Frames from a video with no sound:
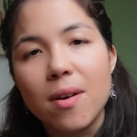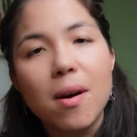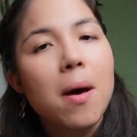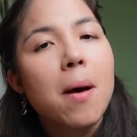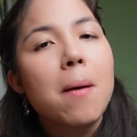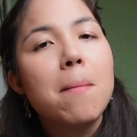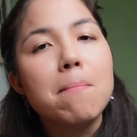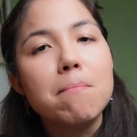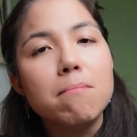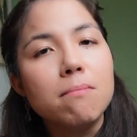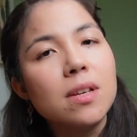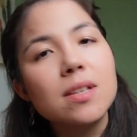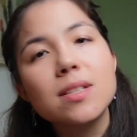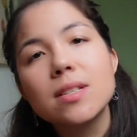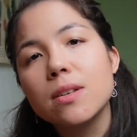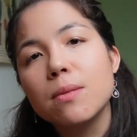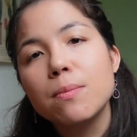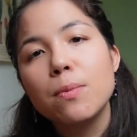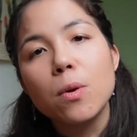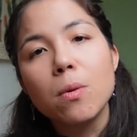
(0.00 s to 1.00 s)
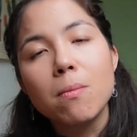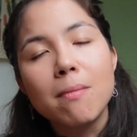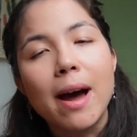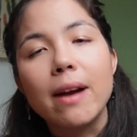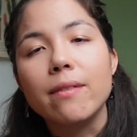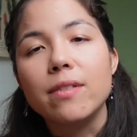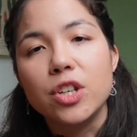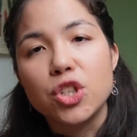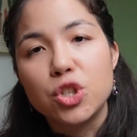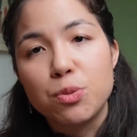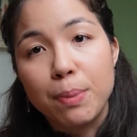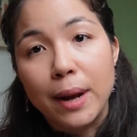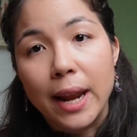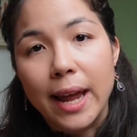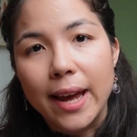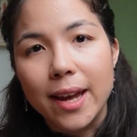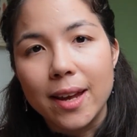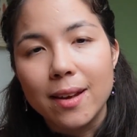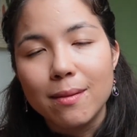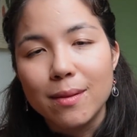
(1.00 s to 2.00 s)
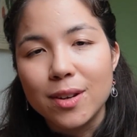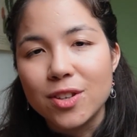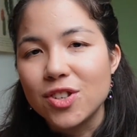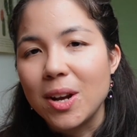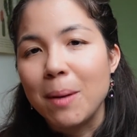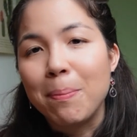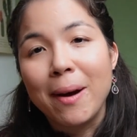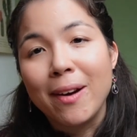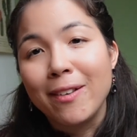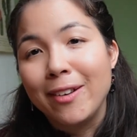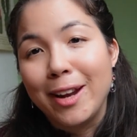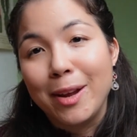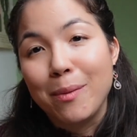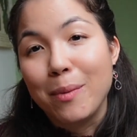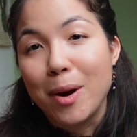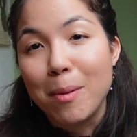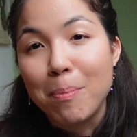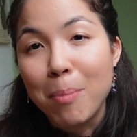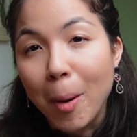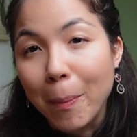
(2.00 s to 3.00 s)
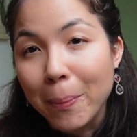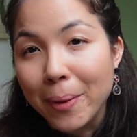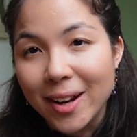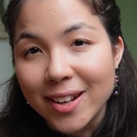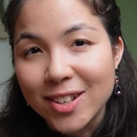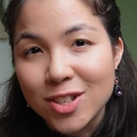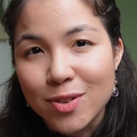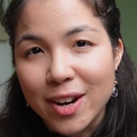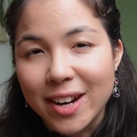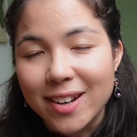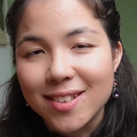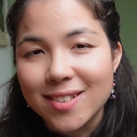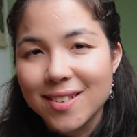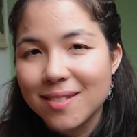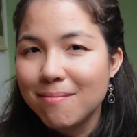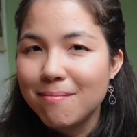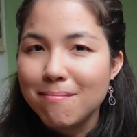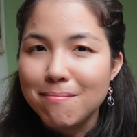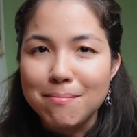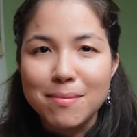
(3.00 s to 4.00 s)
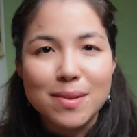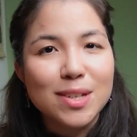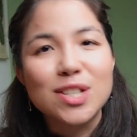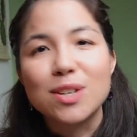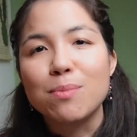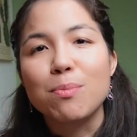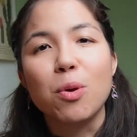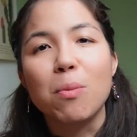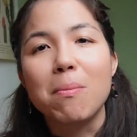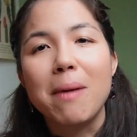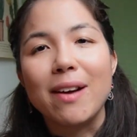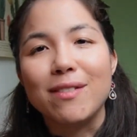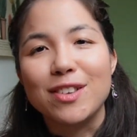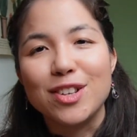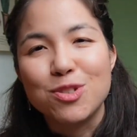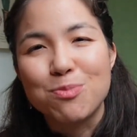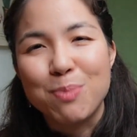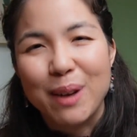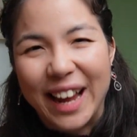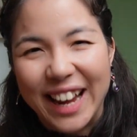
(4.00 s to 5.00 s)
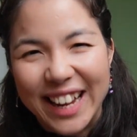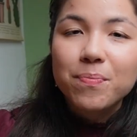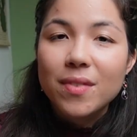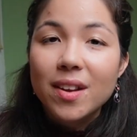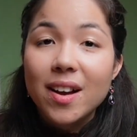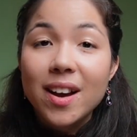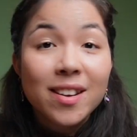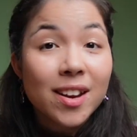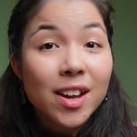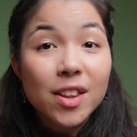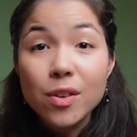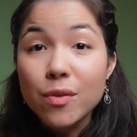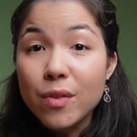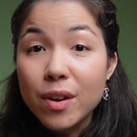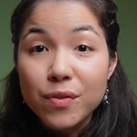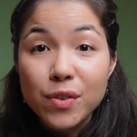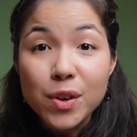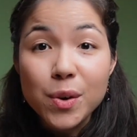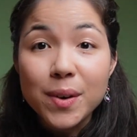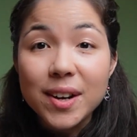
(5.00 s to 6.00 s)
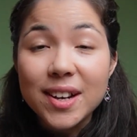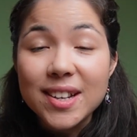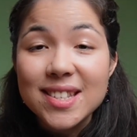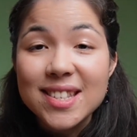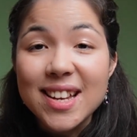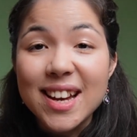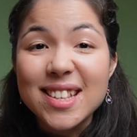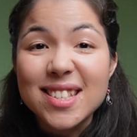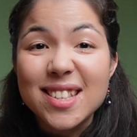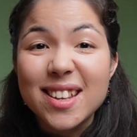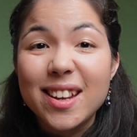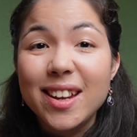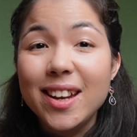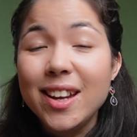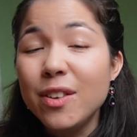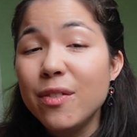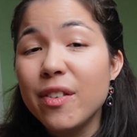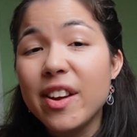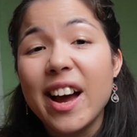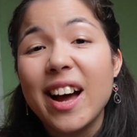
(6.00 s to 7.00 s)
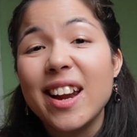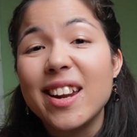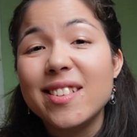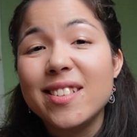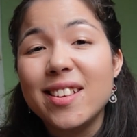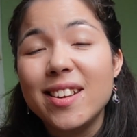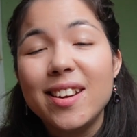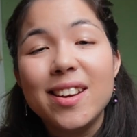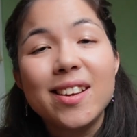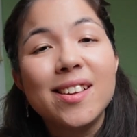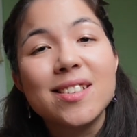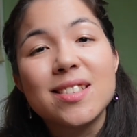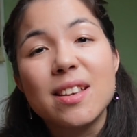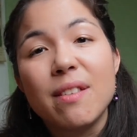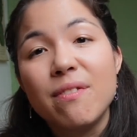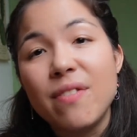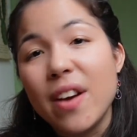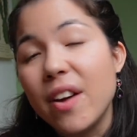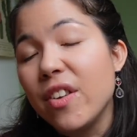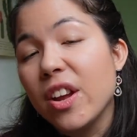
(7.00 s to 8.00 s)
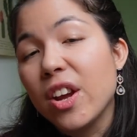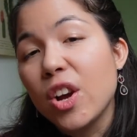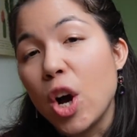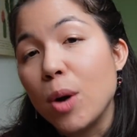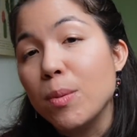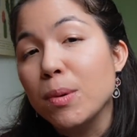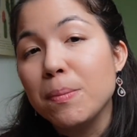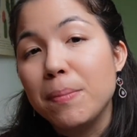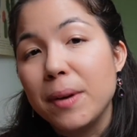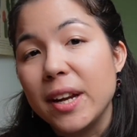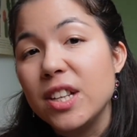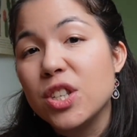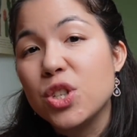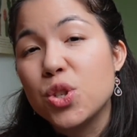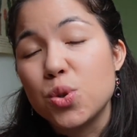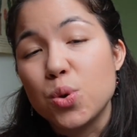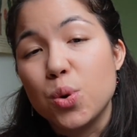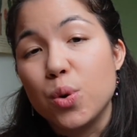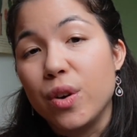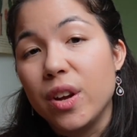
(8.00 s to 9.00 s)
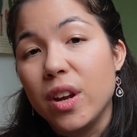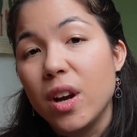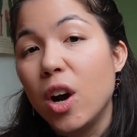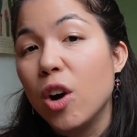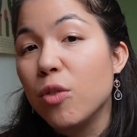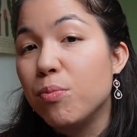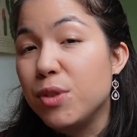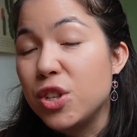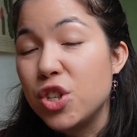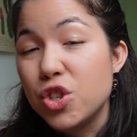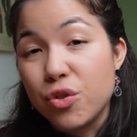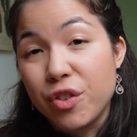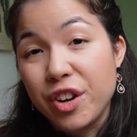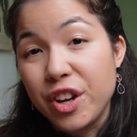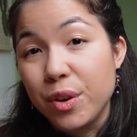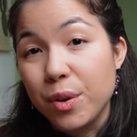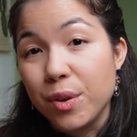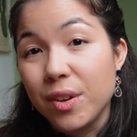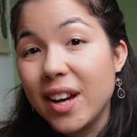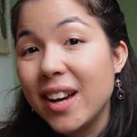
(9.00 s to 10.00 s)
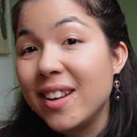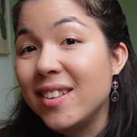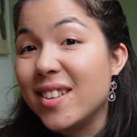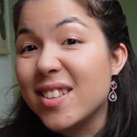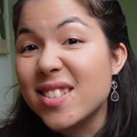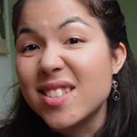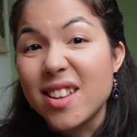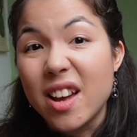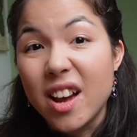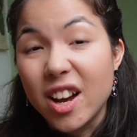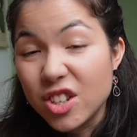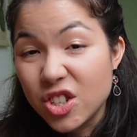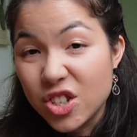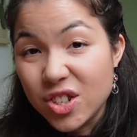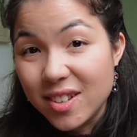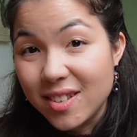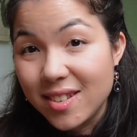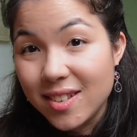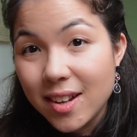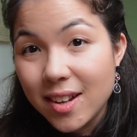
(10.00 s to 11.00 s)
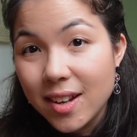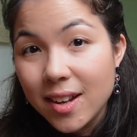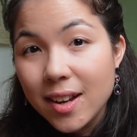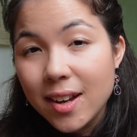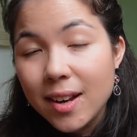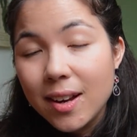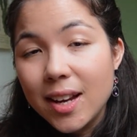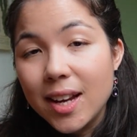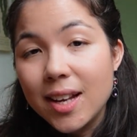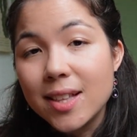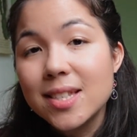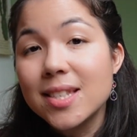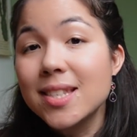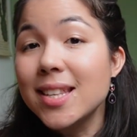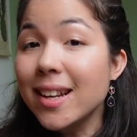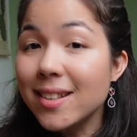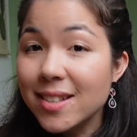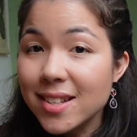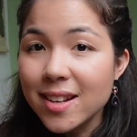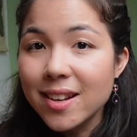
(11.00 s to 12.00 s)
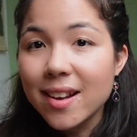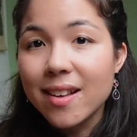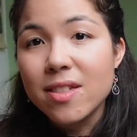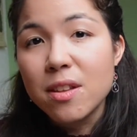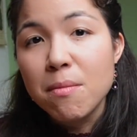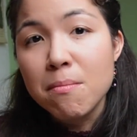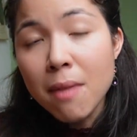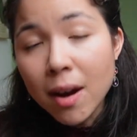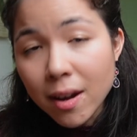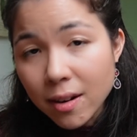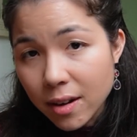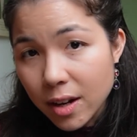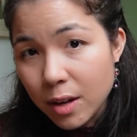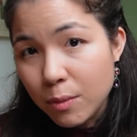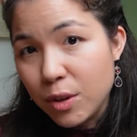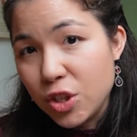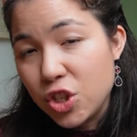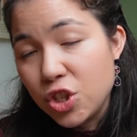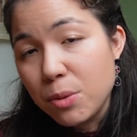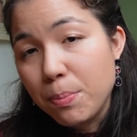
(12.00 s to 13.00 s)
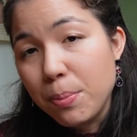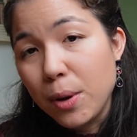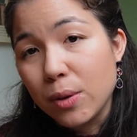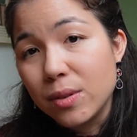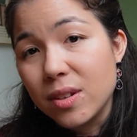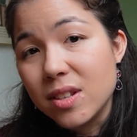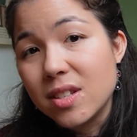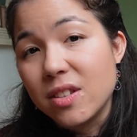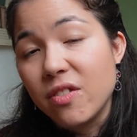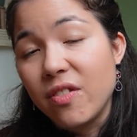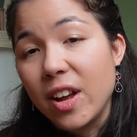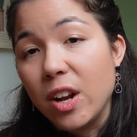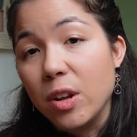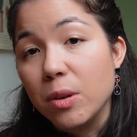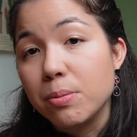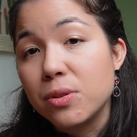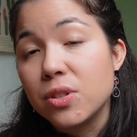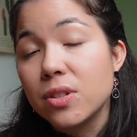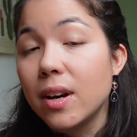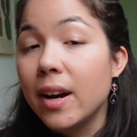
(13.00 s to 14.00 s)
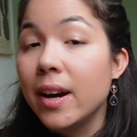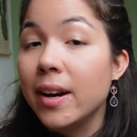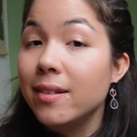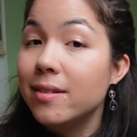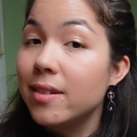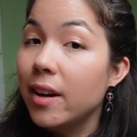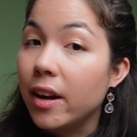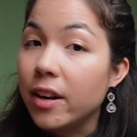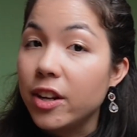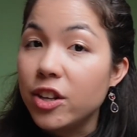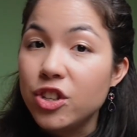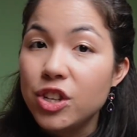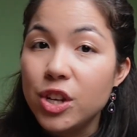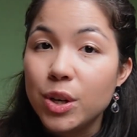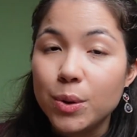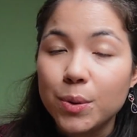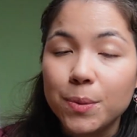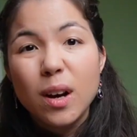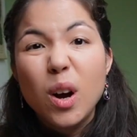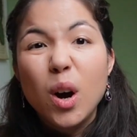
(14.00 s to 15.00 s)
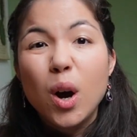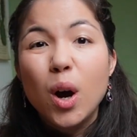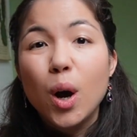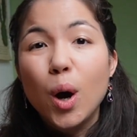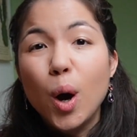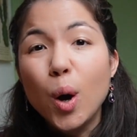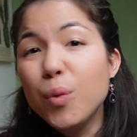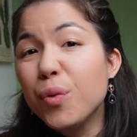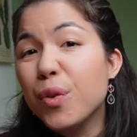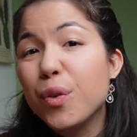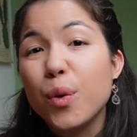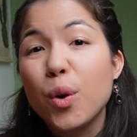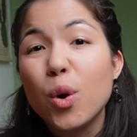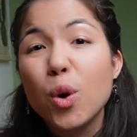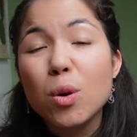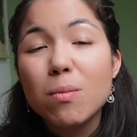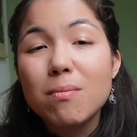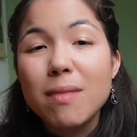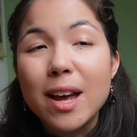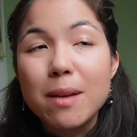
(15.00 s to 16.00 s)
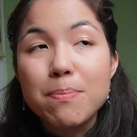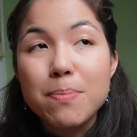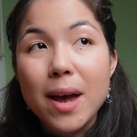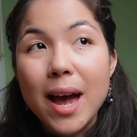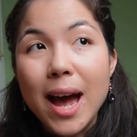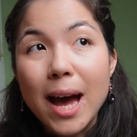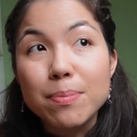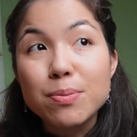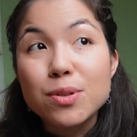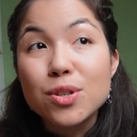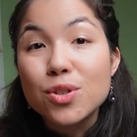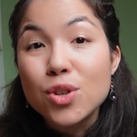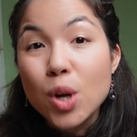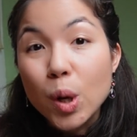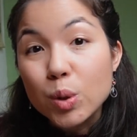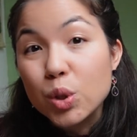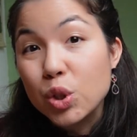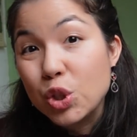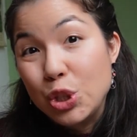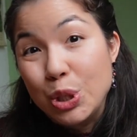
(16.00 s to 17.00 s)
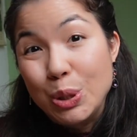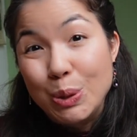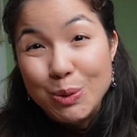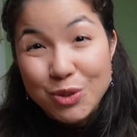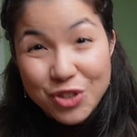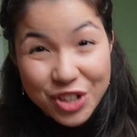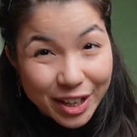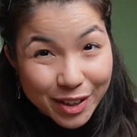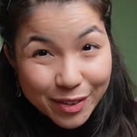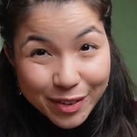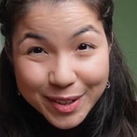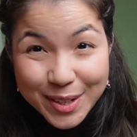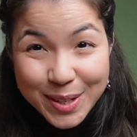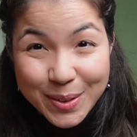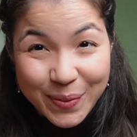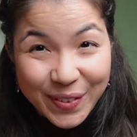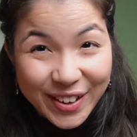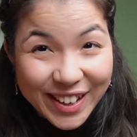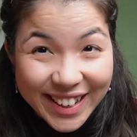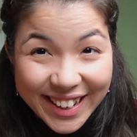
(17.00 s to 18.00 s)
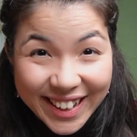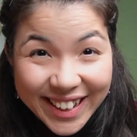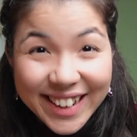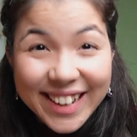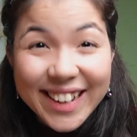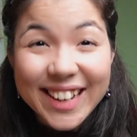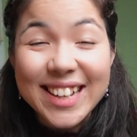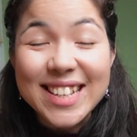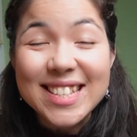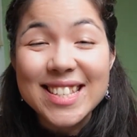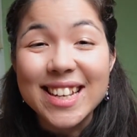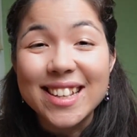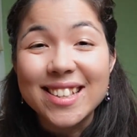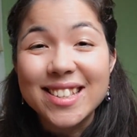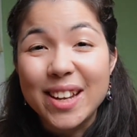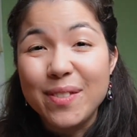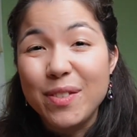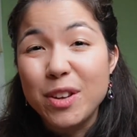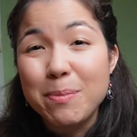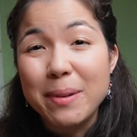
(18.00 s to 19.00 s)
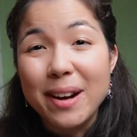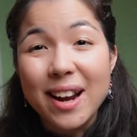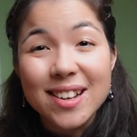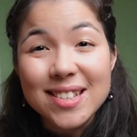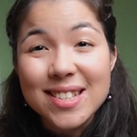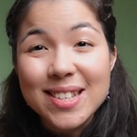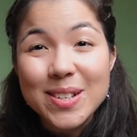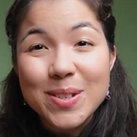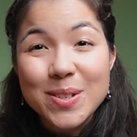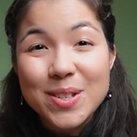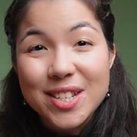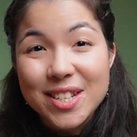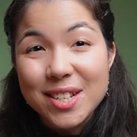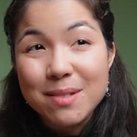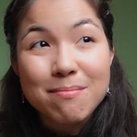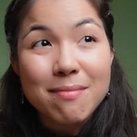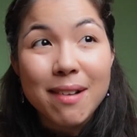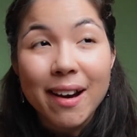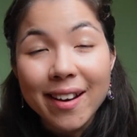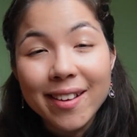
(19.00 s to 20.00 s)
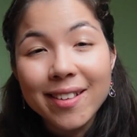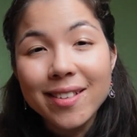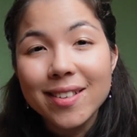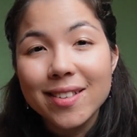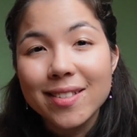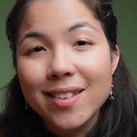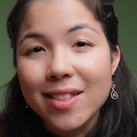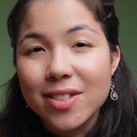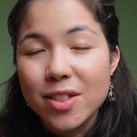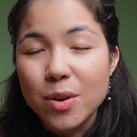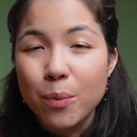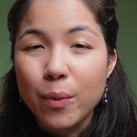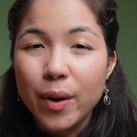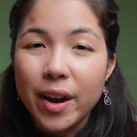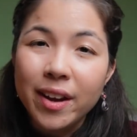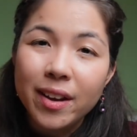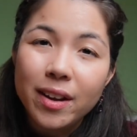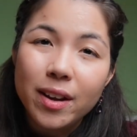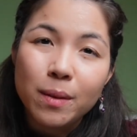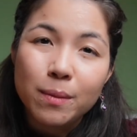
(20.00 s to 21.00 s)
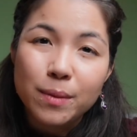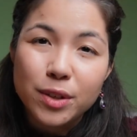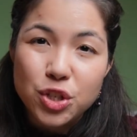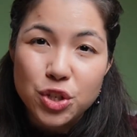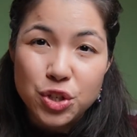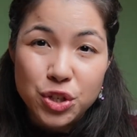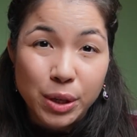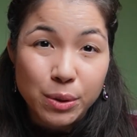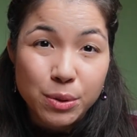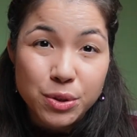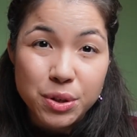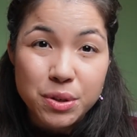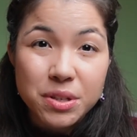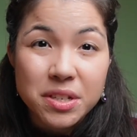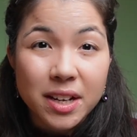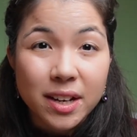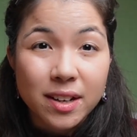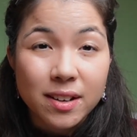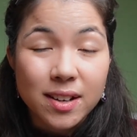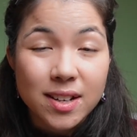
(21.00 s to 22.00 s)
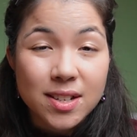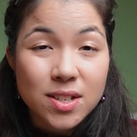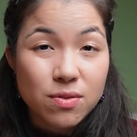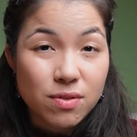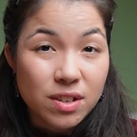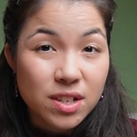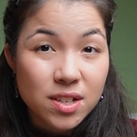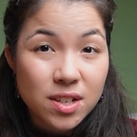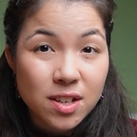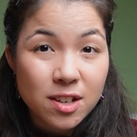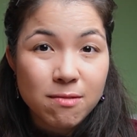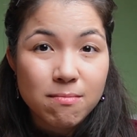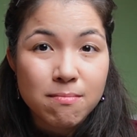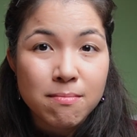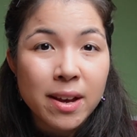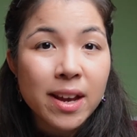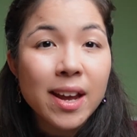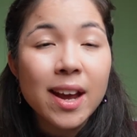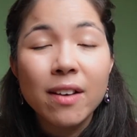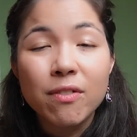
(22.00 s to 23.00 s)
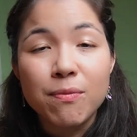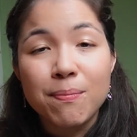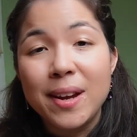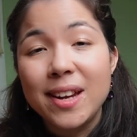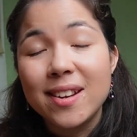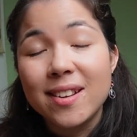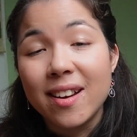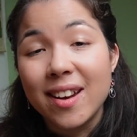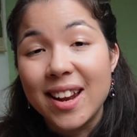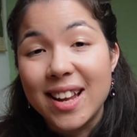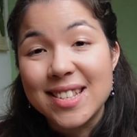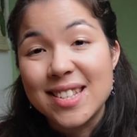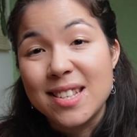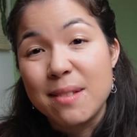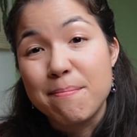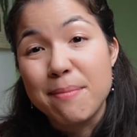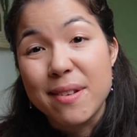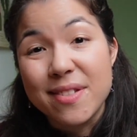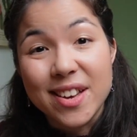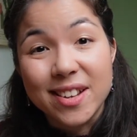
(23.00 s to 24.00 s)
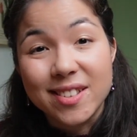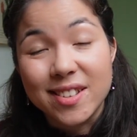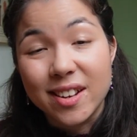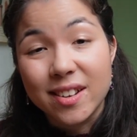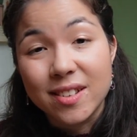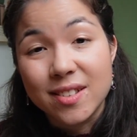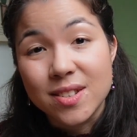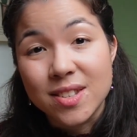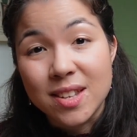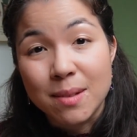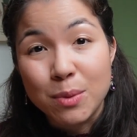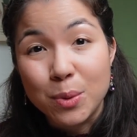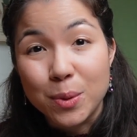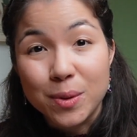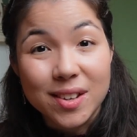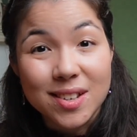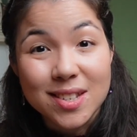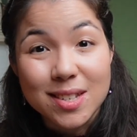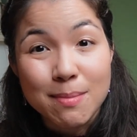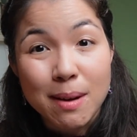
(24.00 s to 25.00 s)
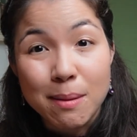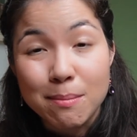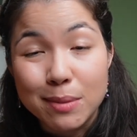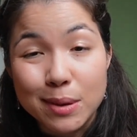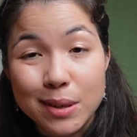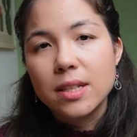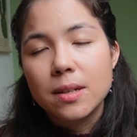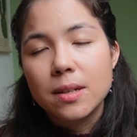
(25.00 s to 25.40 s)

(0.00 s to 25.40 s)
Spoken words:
miserable marriage play, which apparently were a popular trend. Miserable marriage plays. Another reviewer says, in reality, it is a very commonplace story of betrayal and desertion. Its setting and the manner in which the plot is developed are entirely new. Overall, my perhaps not too generous feeling is that David Belasco didn't mind that the way in which Cho-Cho-san is written may have made her less sympathetic to some audience members,